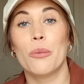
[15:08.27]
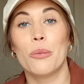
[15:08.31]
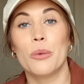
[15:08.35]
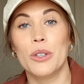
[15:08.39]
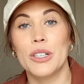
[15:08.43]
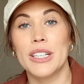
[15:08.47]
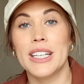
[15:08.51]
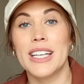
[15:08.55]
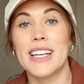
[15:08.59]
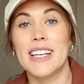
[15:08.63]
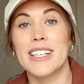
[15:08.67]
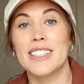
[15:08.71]

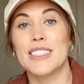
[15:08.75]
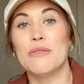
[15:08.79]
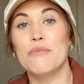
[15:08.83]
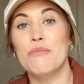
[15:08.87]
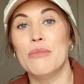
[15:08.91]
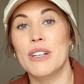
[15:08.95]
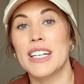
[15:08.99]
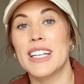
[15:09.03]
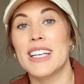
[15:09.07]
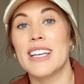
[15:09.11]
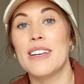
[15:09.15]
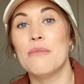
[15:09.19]
We'll eat as
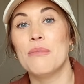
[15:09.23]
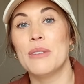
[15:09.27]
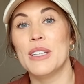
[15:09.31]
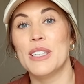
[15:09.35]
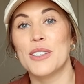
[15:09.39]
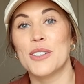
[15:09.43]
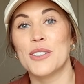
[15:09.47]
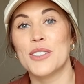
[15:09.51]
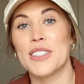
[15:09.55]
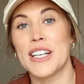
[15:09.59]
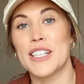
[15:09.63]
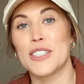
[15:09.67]
many
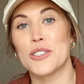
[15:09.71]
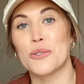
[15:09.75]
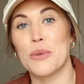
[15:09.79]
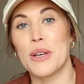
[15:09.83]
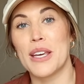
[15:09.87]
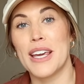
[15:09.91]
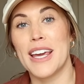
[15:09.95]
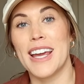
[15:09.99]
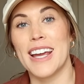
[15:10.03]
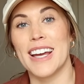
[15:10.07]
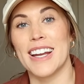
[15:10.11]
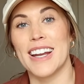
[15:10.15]
meals as we
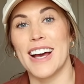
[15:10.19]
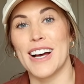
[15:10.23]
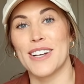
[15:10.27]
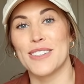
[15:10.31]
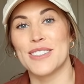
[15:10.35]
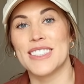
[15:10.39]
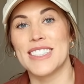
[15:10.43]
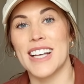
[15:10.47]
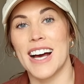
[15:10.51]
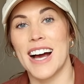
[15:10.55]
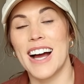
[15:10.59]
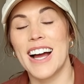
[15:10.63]
can
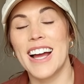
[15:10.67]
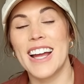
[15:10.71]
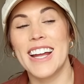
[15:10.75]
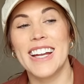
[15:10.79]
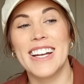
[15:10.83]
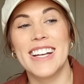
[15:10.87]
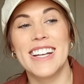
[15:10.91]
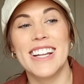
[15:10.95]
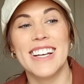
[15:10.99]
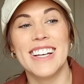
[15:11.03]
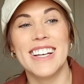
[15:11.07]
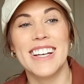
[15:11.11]

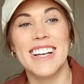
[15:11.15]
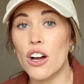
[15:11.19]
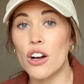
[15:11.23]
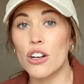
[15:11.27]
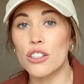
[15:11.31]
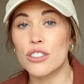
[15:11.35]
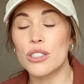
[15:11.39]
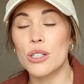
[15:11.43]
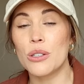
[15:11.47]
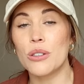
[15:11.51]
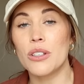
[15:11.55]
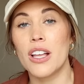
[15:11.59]
outside. I
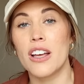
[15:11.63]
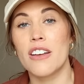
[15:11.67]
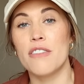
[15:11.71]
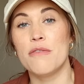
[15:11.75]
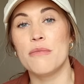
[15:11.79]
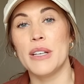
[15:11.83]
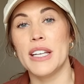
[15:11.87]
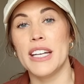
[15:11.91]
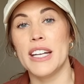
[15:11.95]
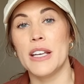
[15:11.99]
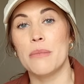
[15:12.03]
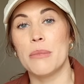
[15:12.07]
also love
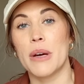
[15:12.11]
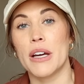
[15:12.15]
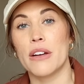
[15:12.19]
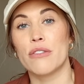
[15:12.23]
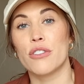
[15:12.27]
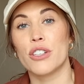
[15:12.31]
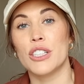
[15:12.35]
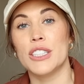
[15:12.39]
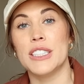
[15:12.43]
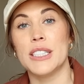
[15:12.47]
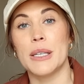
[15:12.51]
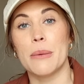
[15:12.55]
meeting my
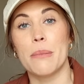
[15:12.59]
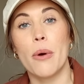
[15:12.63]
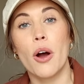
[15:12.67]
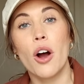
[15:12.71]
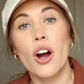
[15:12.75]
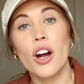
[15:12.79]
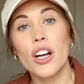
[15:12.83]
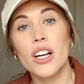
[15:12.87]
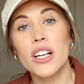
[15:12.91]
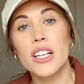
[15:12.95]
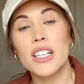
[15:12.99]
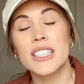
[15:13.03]
friends at
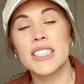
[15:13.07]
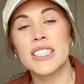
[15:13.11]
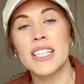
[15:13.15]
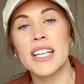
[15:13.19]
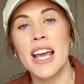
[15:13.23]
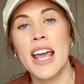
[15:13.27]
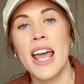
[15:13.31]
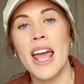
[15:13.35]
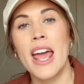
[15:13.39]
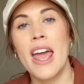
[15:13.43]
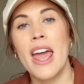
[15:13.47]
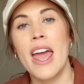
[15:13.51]
parks
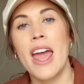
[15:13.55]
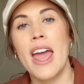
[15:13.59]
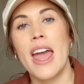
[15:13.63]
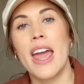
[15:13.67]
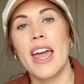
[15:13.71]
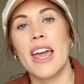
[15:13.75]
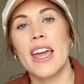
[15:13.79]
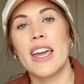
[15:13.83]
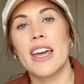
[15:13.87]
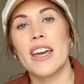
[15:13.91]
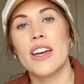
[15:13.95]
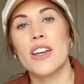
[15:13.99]

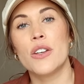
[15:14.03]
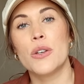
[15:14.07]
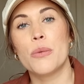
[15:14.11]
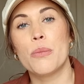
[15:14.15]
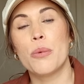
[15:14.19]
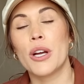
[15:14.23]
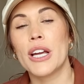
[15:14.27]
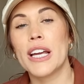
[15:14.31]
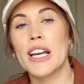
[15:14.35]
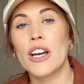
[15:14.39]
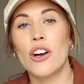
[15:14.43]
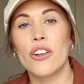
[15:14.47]
and
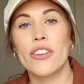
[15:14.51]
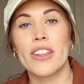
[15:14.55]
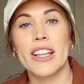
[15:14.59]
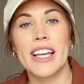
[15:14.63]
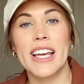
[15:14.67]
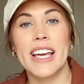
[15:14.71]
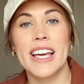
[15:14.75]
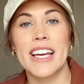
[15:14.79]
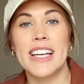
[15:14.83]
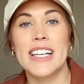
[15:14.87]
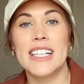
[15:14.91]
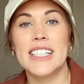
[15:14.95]
bringing all the
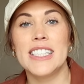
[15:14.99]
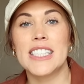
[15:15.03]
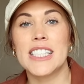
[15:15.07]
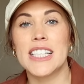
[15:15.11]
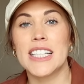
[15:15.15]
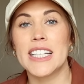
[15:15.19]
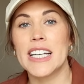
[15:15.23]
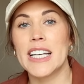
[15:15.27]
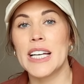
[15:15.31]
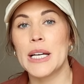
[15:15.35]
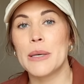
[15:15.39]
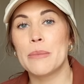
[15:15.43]
kids,
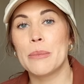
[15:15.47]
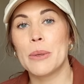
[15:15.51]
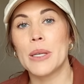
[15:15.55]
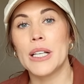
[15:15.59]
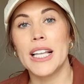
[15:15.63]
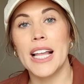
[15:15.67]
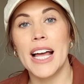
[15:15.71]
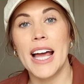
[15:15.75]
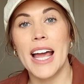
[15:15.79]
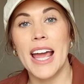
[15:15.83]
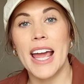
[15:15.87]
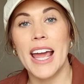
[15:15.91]
letting them
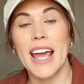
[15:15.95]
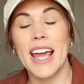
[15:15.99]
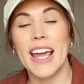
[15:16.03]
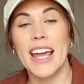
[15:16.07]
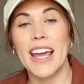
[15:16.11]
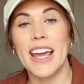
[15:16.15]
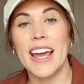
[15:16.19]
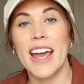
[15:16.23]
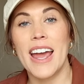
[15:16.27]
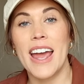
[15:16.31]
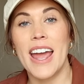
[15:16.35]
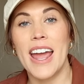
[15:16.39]

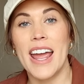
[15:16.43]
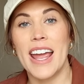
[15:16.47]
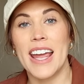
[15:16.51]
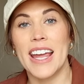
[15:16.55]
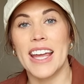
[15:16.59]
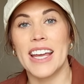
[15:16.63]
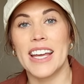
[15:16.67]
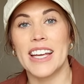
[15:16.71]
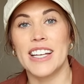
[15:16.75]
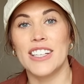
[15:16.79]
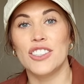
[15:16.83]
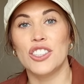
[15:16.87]
play,
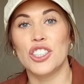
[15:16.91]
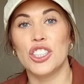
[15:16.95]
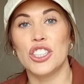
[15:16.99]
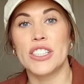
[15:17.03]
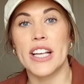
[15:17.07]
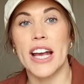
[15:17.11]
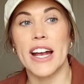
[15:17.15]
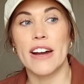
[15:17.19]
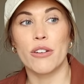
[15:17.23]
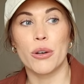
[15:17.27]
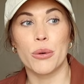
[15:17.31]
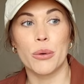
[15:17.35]
and just
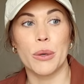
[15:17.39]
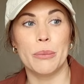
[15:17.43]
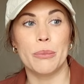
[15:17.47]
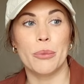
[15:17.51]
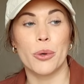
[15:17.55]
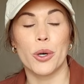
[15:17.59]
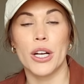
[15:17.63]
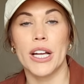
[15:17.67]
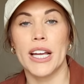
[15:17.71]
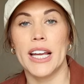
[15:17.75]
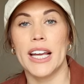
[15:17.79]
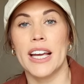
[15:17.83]
everyone
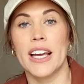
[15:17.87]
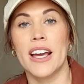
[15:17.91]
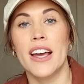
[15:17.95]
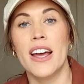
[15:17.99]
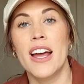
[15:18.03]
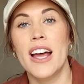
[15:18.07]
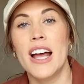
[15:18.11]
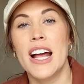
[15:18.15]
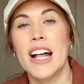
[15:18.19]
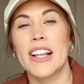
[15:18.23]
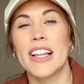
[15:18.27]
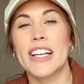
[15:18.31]
bringing
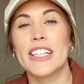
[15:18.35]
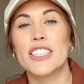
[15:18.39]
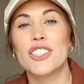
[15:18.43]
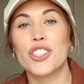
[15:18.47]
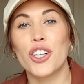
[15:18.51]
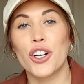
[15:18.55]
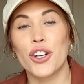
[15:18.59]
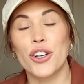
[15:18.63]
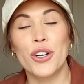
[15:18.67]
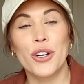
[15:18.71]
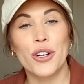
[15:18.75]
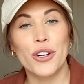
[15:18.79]
like
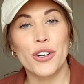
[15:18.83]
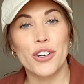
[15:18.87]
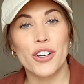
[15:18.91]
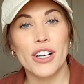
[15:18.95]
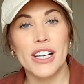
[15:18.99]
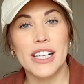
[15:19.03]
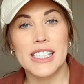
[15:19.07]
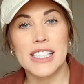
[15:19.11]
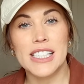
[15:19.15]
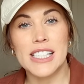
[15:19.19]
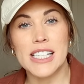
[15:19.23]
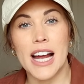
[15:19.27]

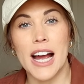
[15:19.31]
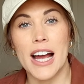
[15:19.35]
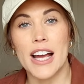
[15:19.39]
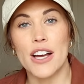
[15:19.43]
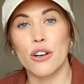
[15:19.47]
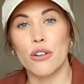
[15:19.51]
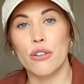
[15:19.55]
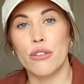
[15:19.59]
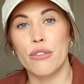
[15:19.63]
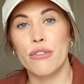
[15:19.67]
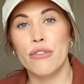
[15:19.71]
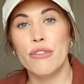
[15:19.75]
charcuterie
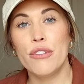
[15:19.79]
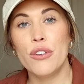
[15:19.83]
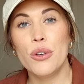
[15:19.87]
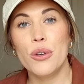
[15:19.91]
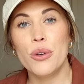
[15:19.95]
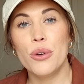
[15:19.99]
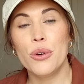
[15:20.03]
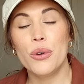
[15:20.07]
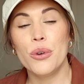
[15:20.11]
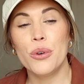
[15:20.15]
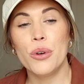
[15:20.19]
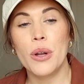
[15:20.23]
style
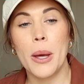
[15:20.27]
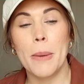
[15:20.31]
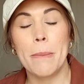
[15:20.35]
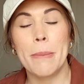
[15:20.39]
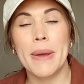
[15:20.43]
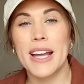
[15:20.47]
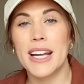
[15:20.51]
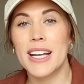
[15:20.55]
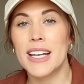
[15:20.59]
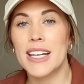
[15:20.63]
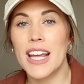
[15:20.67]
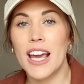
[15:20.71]
food,
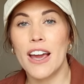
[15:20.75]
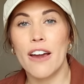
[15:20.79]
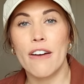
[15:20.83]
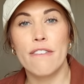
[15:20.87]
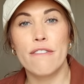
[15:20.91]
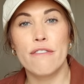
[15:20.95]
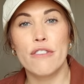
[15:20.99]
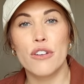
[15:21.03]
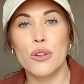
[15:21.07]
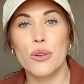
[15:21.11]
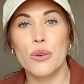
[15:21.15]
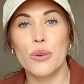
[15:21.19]
picnic
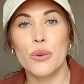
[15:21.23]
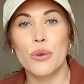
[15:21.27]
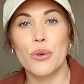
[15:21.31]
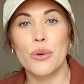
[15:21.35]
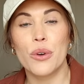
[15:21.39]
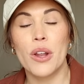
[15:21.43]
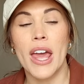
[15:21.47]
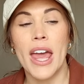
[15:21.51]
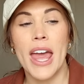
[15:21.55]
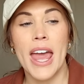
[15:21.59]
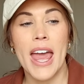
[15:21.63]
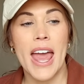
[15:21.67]

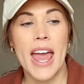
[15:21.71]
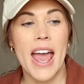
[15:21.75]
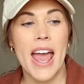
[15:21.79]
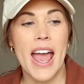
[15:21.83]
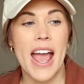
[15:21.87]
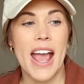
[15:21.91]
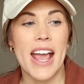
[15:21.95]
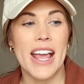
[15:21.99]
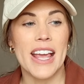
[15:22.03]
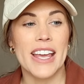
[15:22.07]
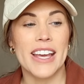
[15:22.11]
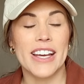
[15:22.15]
food,
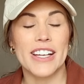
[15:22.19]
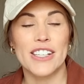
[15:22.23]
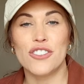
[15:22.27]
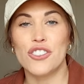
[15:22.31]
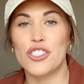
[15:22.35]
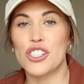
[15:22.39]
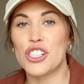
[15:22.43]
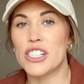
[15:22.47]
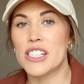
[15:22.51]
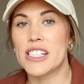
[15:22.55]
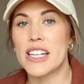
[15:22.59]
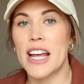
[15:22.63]
and
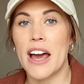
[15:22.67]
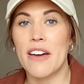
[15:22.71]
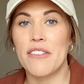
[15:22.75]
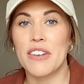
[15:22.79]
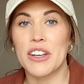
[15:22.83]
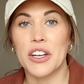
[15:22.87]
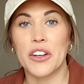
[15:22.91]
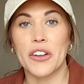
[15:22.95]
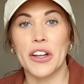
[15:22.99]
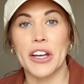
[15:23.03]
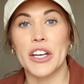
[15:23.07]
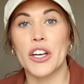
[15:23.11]
just
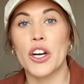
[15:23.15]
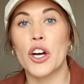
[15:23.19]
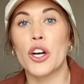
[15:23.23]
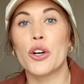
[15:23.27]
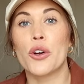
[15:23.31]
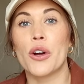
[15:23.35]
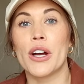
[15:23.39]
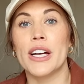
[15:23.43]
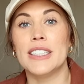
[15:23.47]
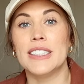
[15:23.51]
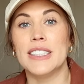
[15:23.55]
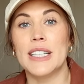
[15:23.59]
having like a
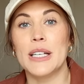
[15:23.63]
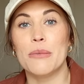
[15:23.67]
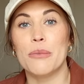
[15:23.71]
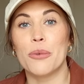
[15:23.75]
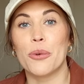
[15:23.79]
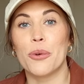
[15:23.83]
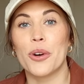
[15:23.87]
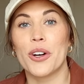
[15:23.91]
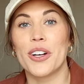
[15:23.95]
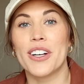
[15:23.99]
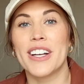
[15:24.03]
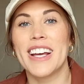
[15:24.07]
grazing
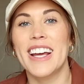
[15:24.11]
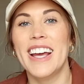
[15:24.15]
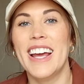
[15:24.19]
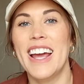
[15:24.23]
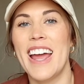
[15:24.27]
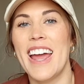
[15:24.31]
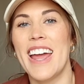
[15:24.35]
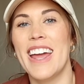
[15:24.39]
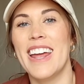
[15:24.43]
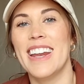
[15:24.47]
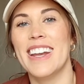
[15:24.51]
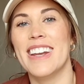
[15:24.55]
board
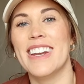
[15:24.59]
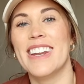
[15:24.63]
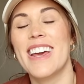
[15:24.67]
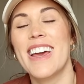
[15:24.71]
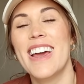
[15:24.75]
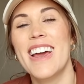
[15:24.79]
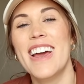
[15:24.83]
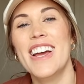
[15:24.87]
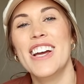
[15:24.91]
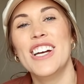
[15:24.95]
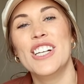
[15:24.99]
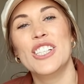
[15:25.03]
and
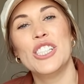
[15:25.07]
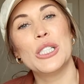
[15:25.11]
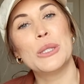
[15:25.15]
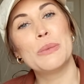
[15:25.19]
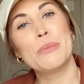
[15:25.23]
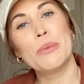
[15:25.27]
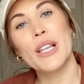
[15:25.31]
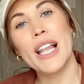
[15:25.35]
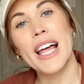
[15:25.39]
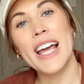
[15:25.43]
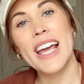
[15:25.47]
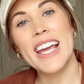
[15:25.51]
just
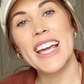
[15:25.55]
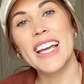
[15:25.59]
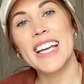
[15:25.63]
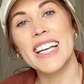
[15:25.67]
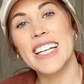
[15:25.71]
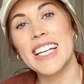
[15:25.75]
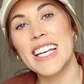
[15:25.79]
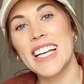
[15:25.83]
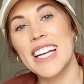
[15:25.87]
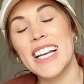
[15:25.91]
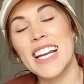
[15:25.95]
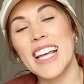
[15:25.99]
playing
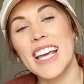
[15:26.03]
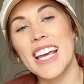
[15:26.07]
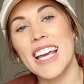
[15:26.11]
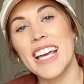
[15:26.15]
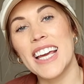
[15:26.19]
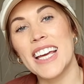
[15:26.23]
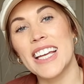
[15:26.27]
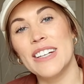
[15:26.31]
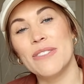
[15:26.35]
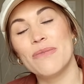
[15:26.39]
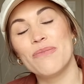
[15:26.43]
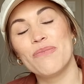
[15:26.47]
and
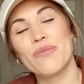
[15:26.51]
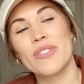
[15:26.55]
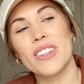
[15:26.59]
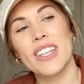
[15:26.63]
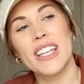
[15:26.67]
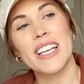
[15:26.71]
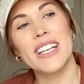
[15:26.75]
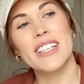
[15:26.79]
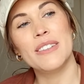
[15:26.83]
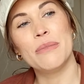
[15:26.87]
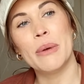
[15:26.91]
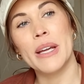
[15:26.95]
eating and
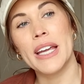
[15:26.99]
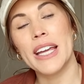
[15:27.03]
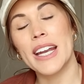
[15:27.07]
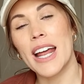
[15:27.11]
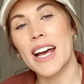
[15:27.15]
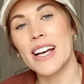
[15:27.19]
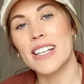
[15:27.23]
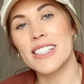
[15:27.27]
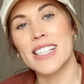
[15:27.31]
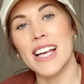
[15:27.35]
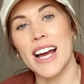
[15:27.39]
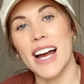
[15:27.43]
being
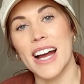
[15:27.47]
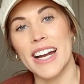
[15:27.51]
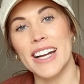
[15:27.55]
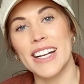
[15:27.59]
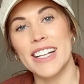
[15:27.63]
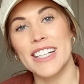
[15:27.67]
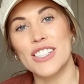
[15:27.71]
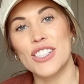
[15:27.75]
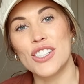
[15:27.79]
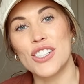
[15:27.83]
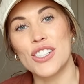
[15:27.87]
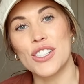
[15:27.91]
outside.
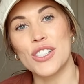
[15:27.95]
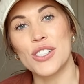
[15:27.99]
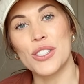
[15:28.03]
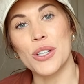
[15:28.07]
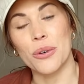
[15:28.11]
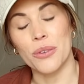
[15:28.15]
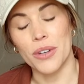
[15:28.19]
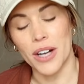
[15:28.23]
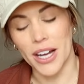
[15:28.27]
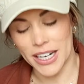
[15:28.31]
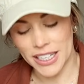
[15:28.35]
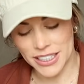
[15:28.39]
It's just
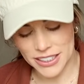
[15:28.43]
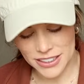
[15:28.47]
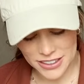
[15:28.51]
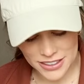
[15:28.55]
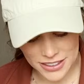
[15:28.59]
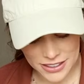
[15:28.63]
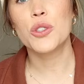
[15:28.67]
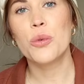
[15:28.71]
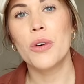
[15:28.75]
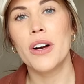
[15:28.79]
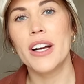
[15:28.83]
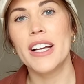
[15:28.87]
so
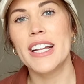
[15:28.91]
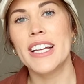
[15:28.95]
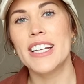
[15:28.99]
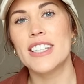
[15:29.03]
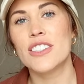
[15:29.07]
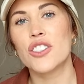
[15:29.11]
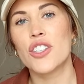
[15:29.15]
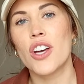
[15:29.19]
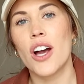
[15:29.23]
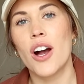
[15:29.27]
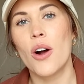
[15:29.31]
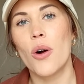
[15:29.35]
nice. This one
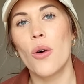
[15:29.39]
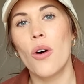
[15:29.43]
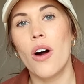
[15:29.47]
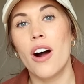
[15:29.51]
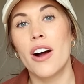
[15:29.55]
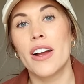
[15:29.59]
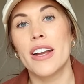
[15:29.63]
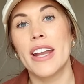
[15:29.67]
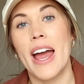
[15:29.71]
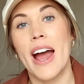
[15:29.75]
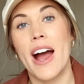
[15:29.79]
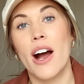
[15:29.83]
is go
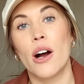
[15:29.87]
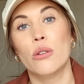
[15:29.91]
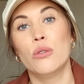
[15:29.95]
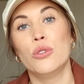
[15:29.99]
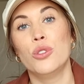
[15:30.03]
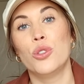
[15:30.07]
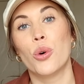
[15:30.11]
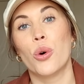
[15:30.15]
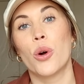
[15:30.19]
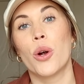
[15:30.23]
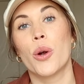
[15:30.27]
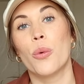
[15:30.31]
on
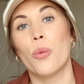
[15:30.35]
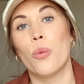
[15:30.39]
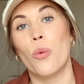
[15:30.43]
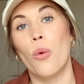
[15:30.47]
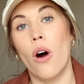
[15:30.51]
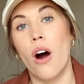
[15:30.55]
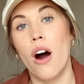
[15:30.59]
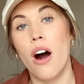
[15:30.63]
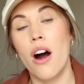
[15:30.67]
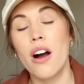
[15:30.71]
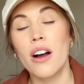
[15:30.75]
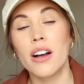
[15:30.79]
outdoor
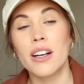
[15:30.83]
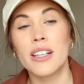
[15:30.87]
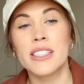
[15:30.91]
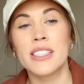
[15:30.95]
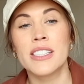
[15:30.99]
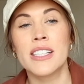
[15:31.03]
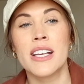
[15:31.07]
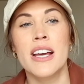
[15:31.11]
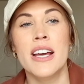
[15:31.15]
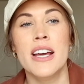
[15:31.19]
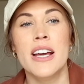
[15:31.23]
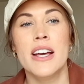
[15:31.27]

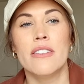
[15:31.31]
walks.